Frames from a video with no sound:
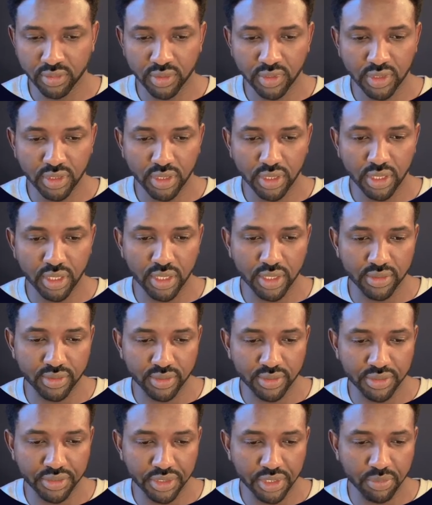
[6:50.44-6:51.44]
and the
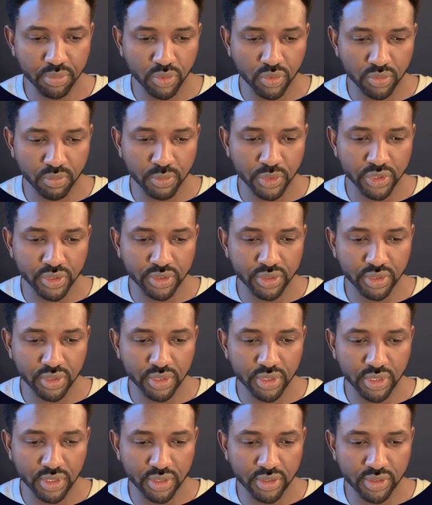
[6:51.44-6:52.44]
third property
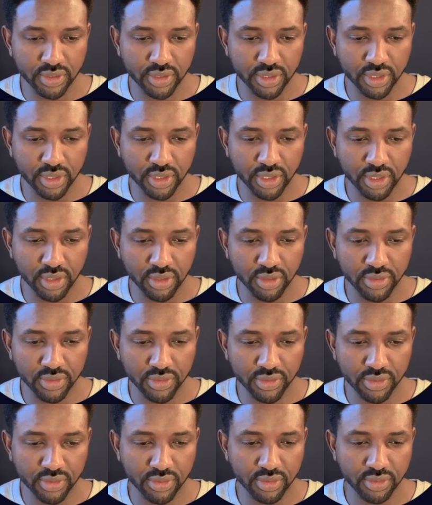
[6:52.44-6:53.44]
is the health,